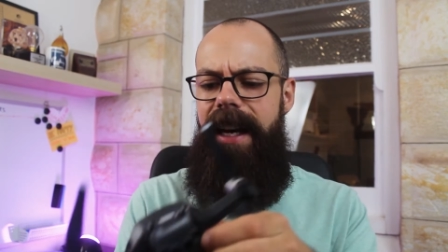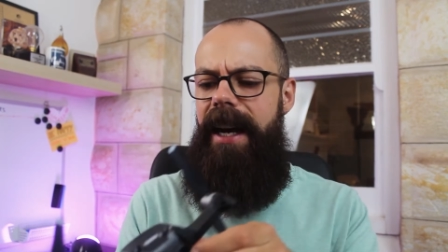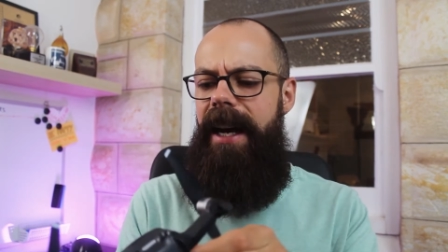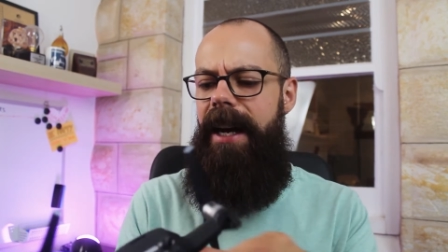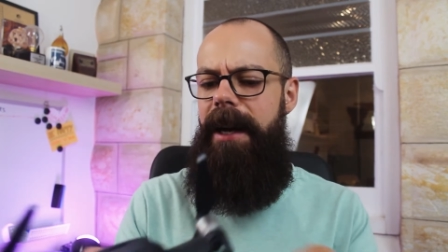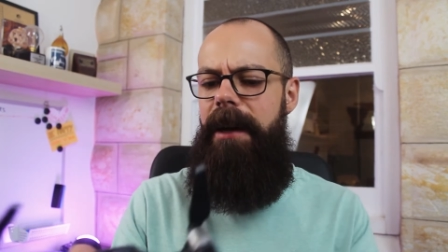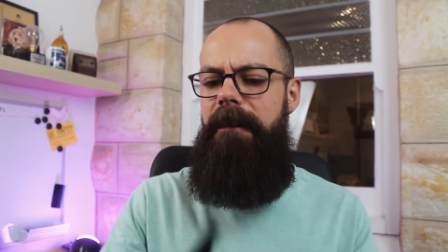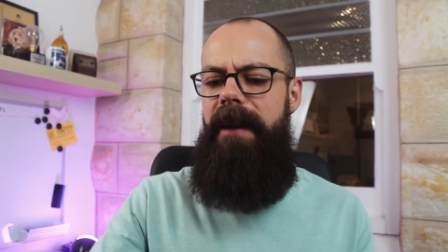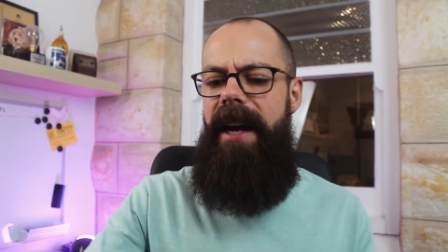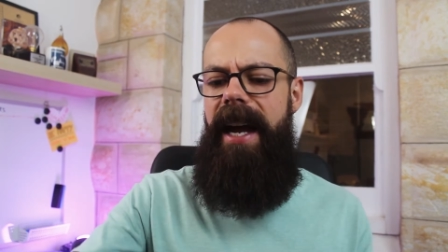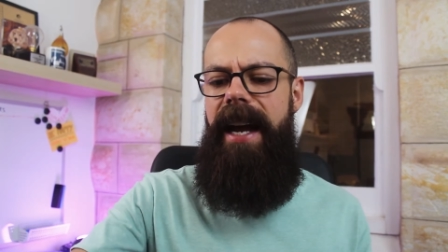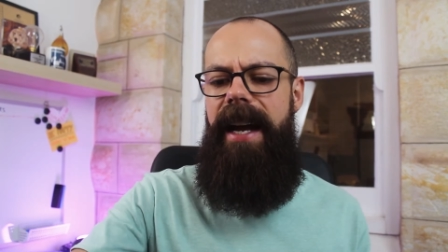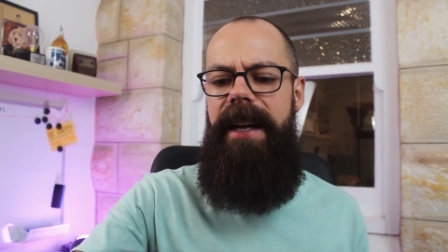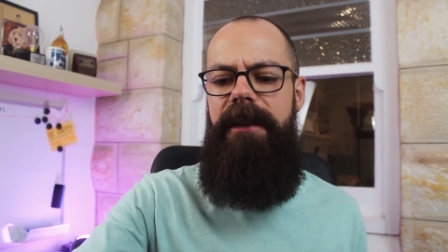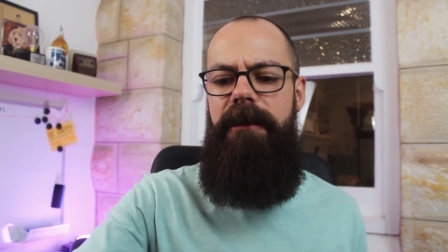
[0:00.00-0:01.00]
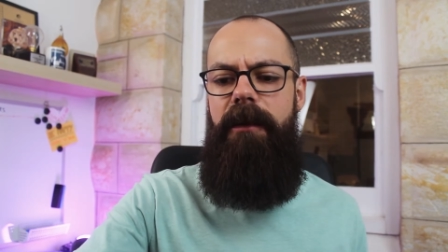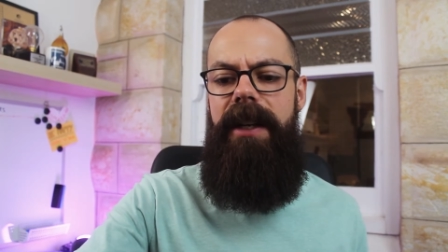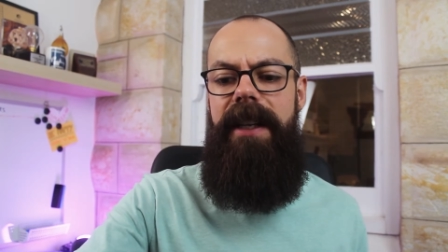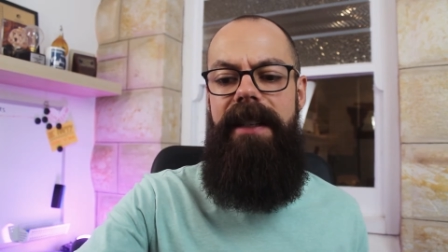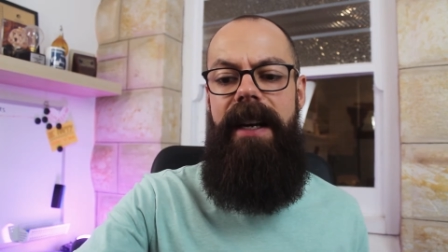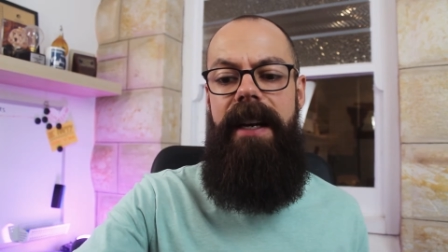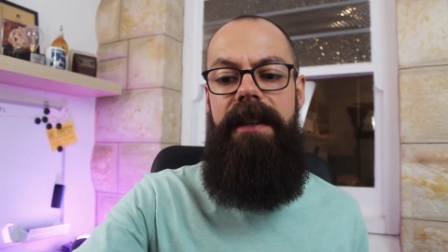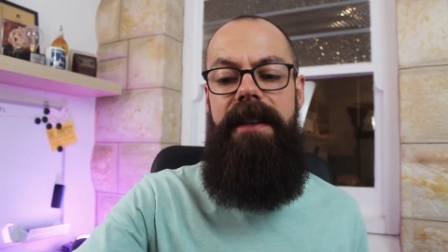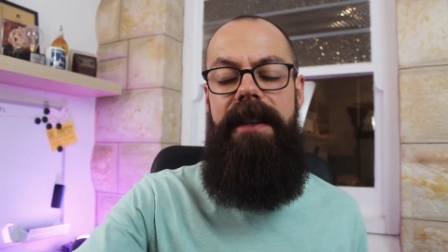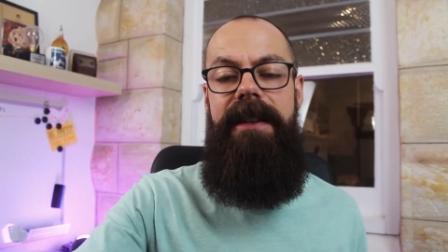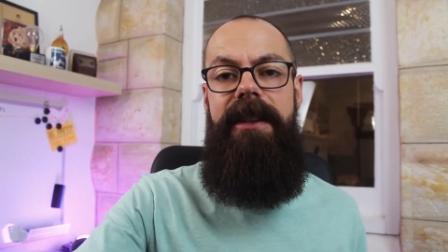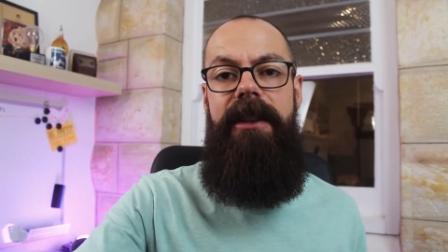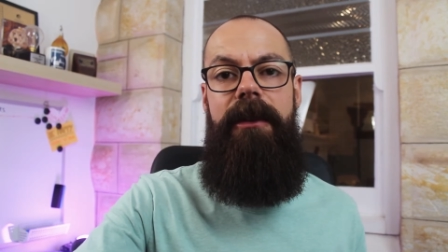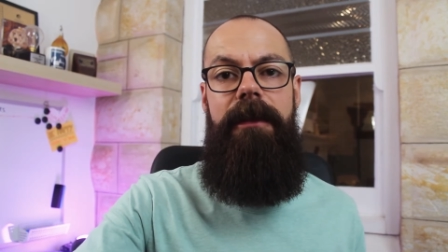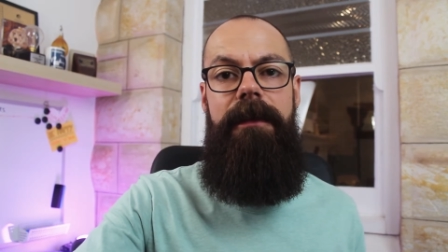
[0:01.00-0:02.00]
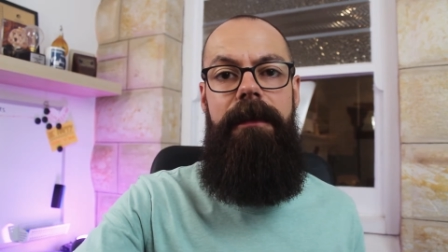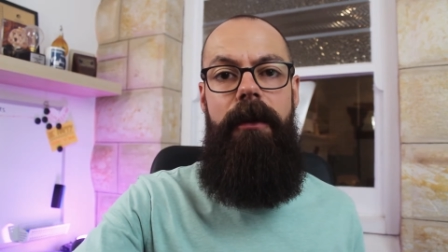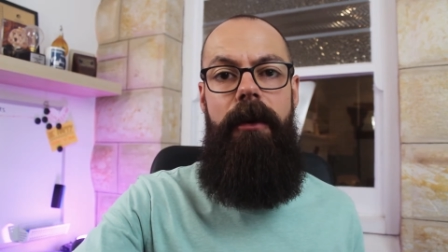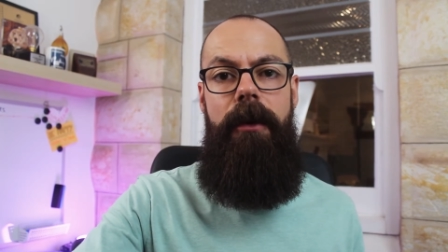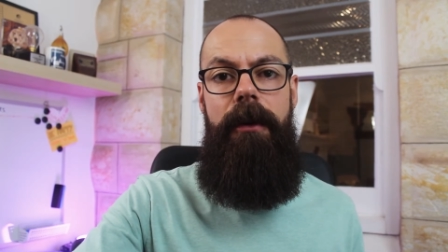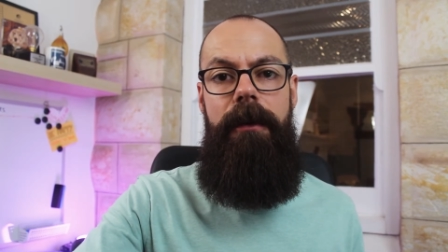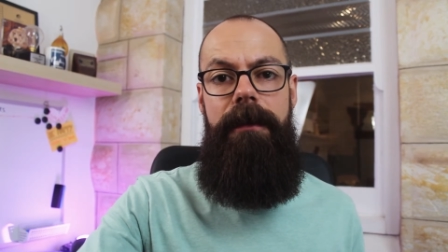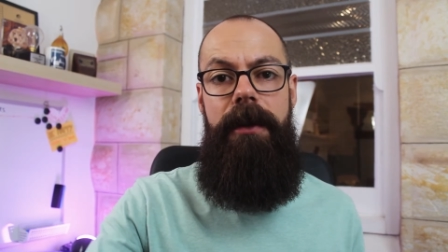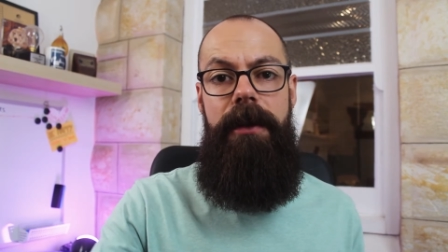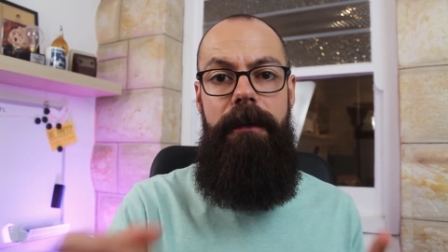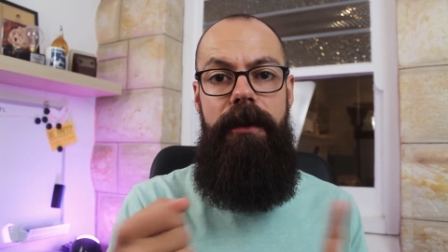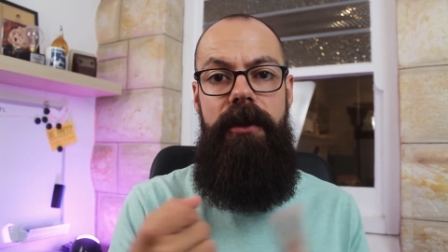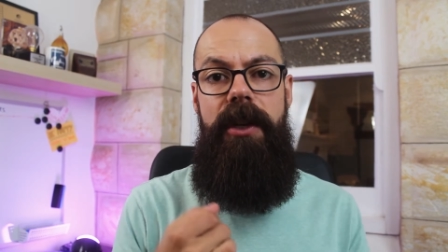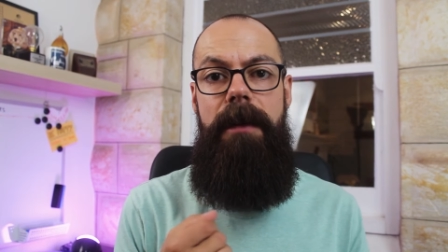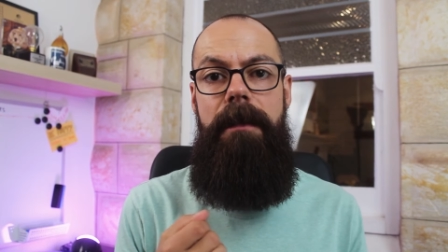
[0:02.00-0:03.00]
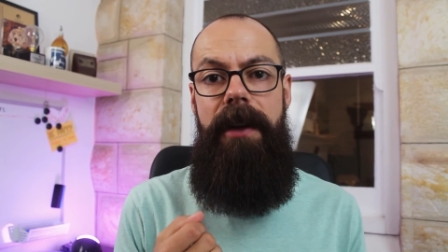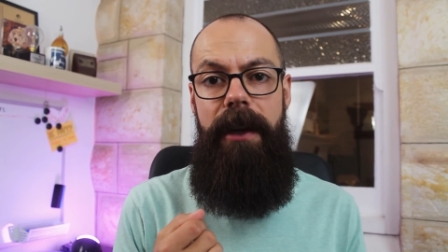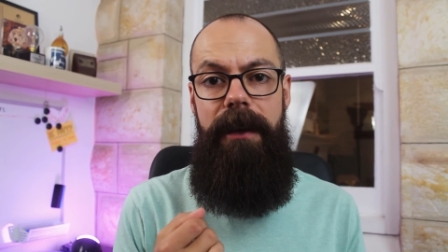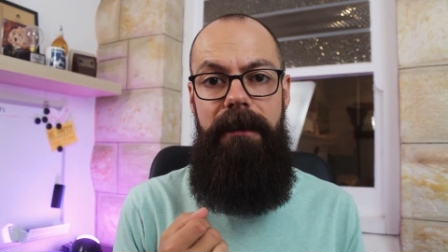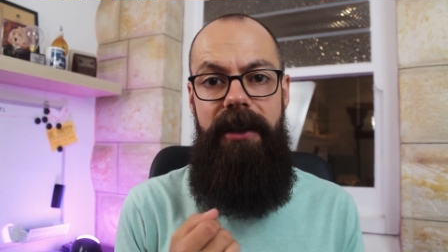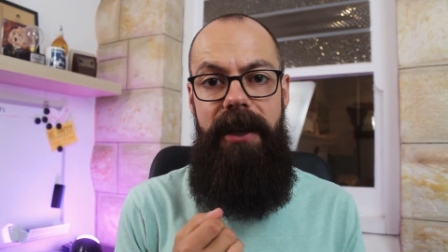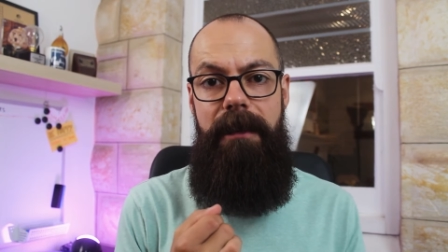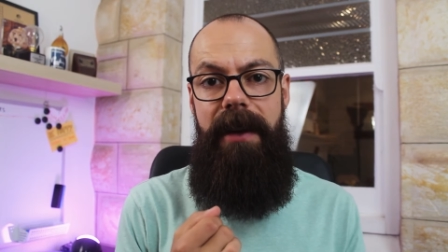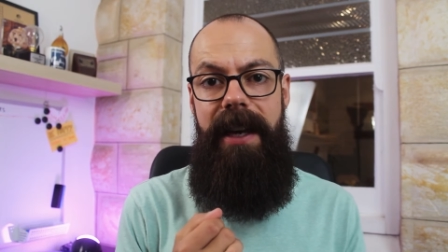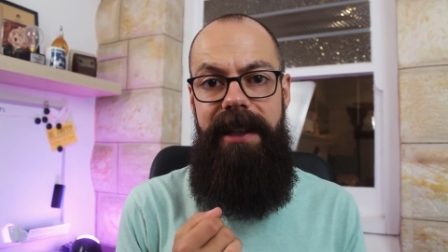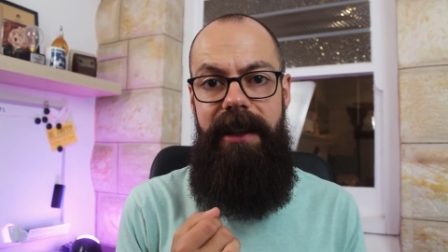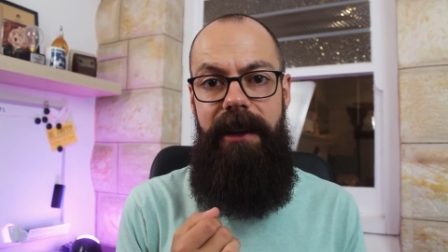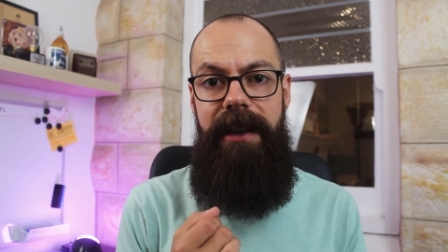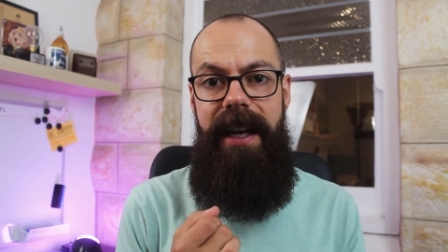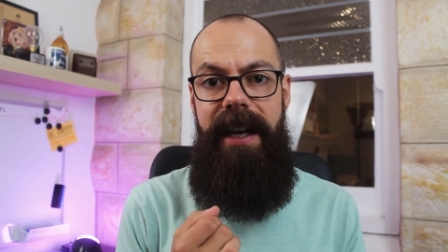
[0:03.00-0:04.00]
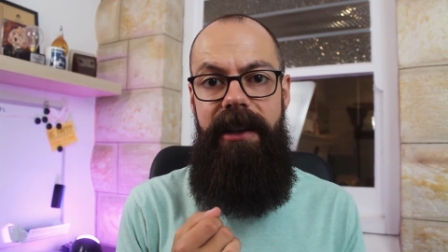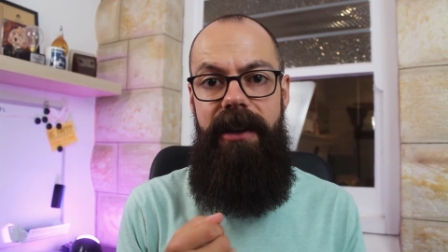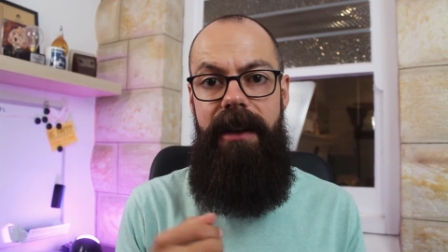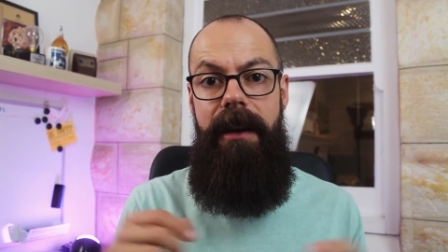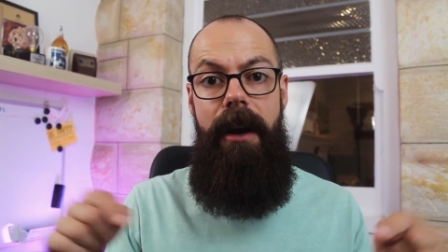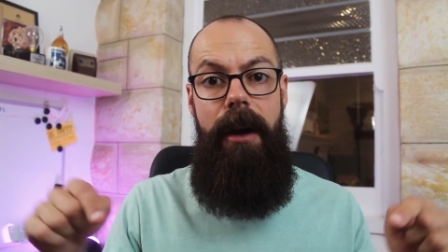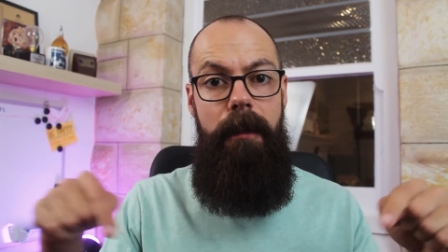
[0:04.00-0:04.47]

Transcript: Um, and what it does is look for, first of all, its GPS location,